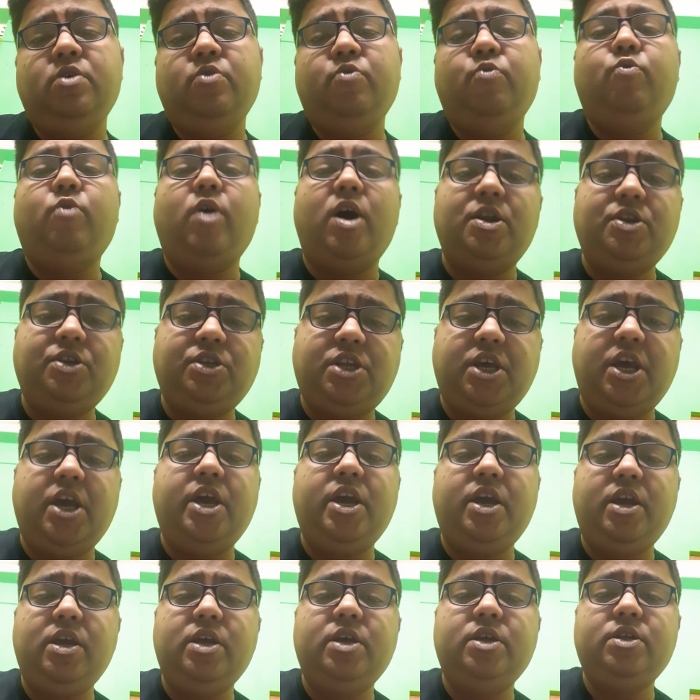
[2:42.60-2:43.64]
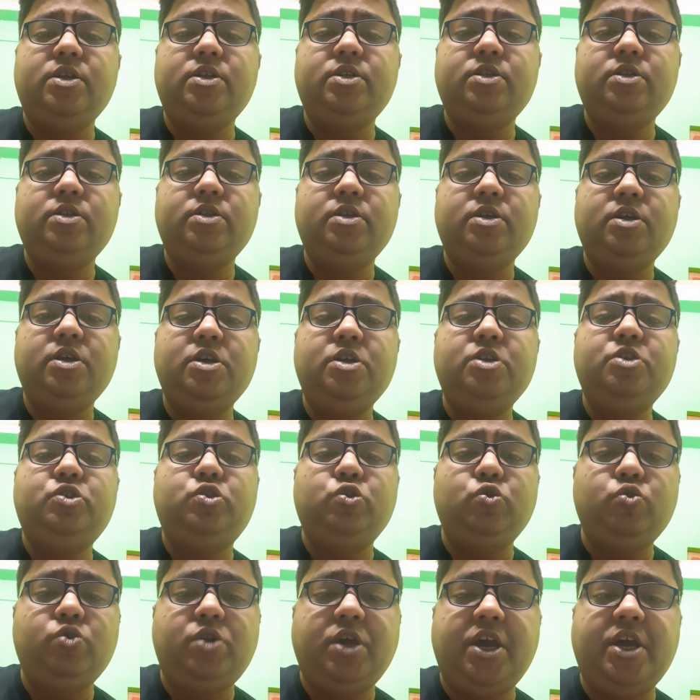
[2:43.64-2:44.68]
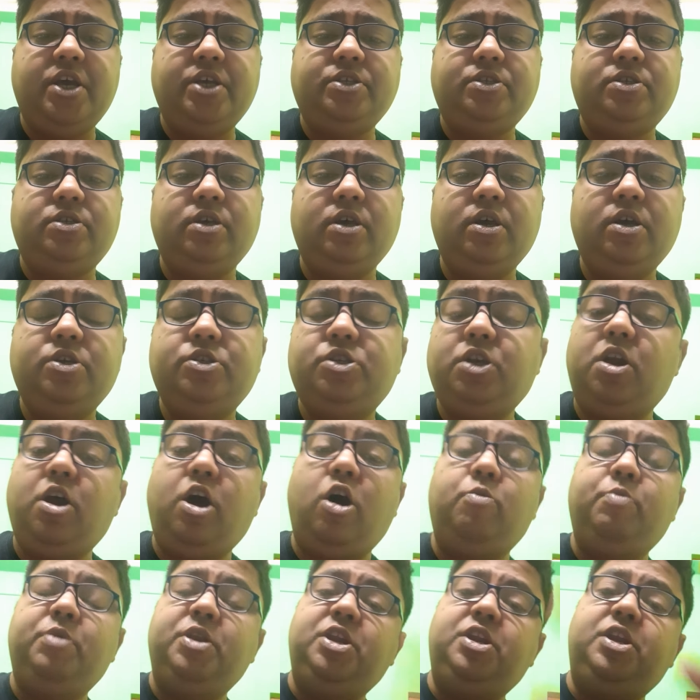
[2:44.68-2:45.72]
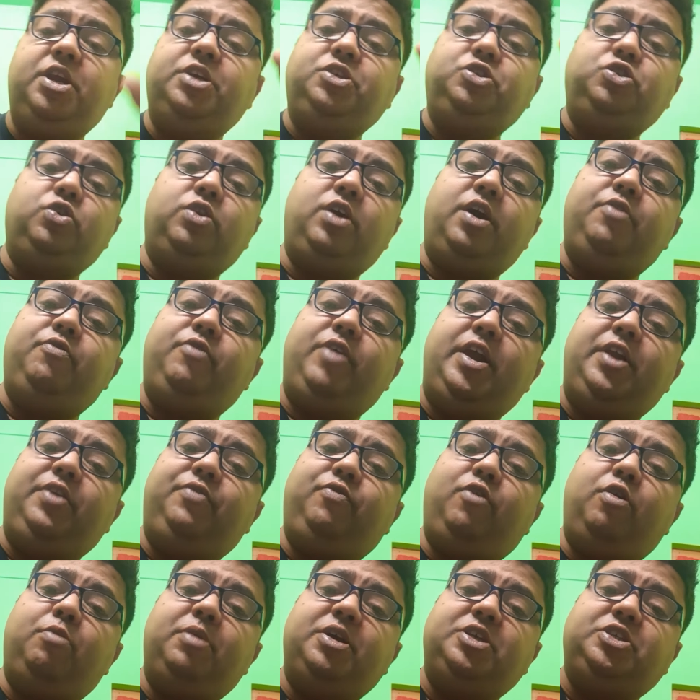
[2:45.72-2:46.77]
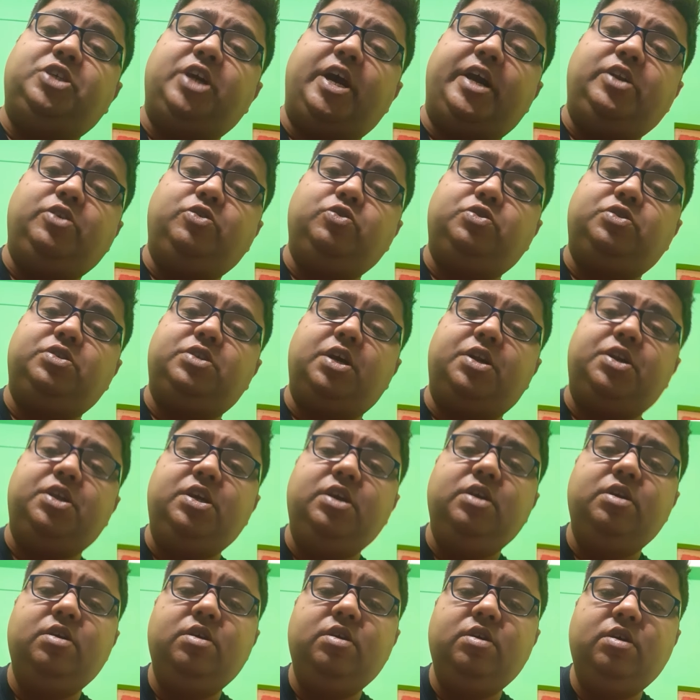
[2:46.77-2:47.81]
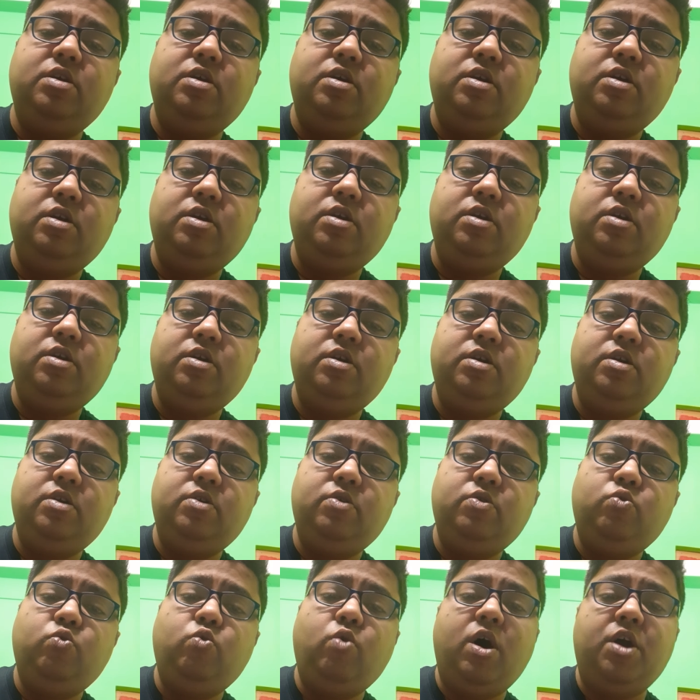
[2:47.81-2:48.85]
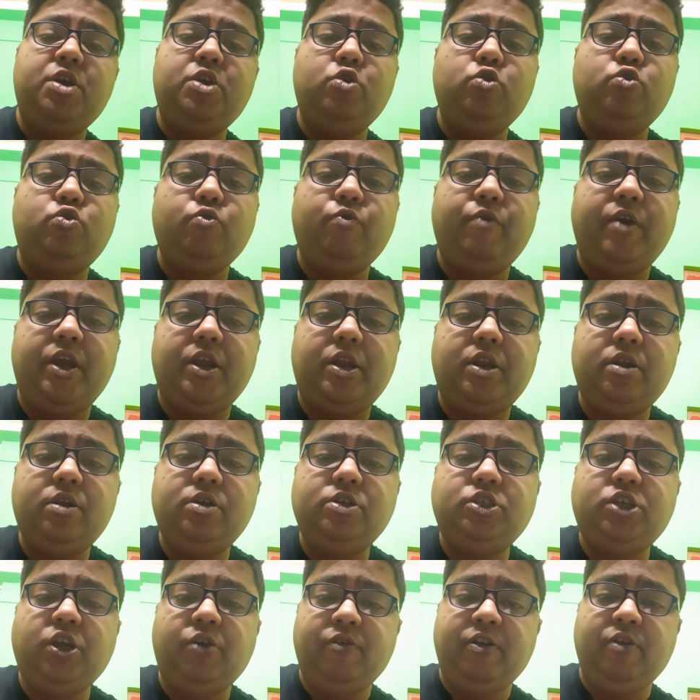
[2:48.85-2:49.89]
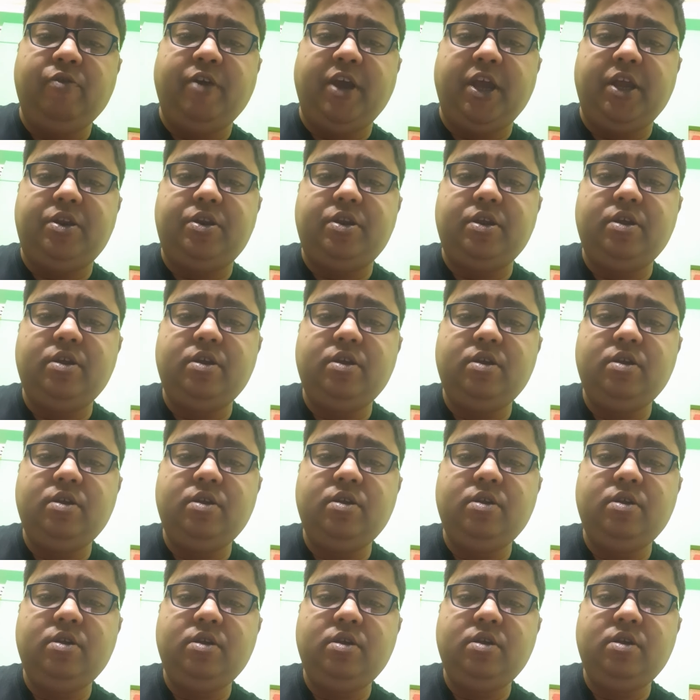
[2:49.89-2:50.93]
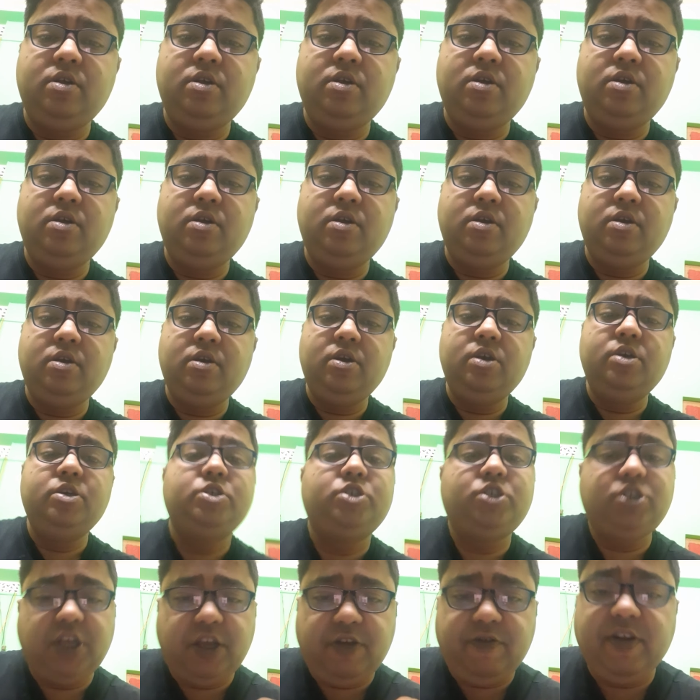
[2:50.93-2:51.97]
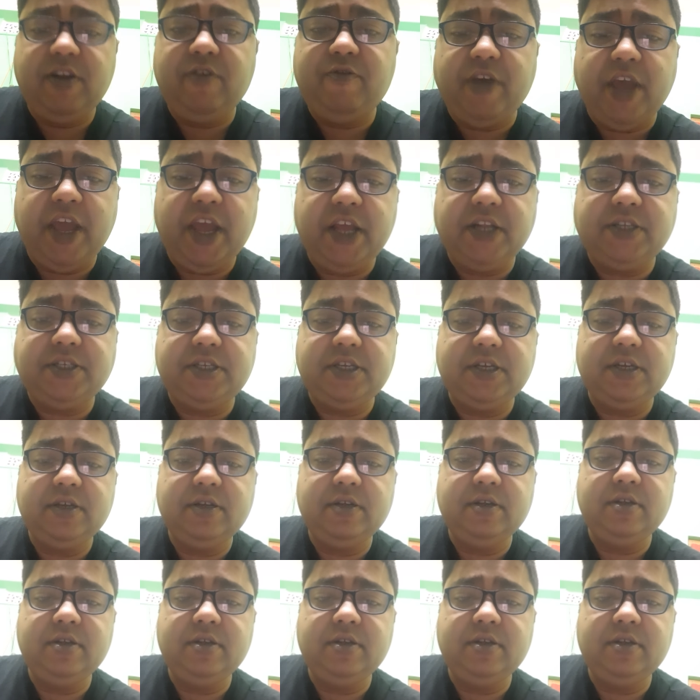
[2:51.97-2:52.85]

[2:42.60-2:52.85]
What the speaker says: One day, 2 days. Sir, how many days should I wait for my child to study? Who are you to wait? She will wait. She will wait.